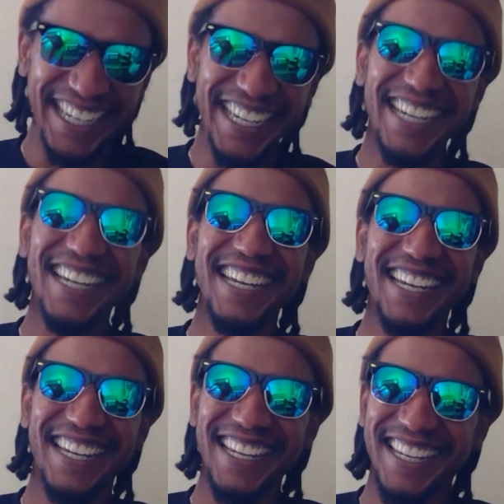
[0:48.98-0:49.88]

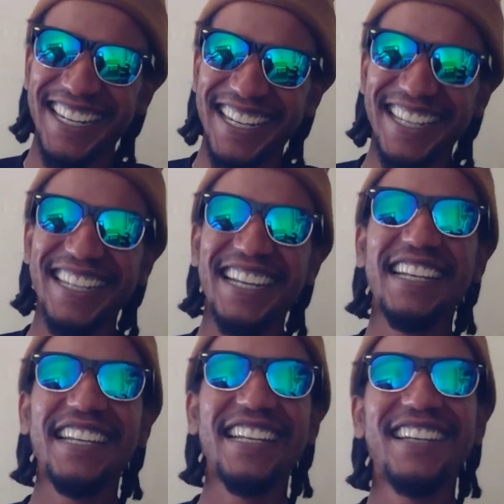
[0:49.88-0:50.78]

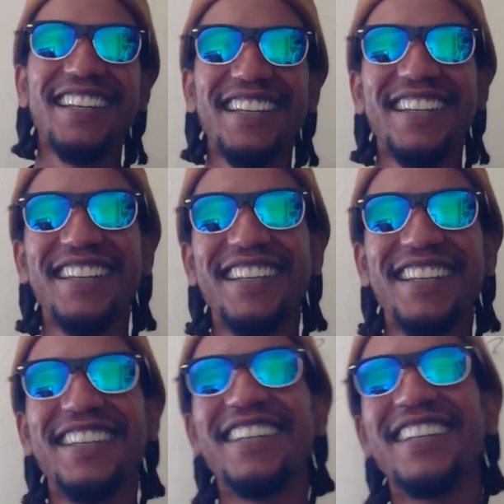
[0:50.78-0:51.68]

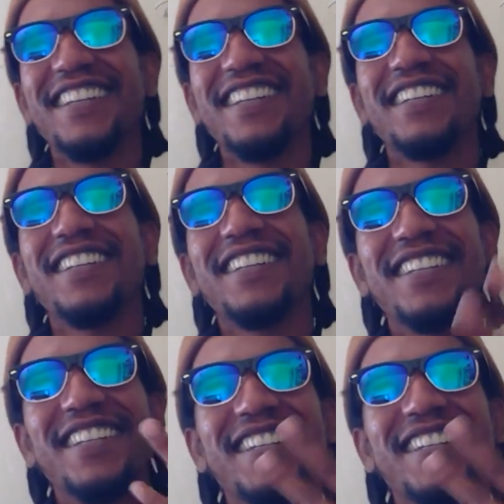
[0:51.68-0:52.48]
(silent)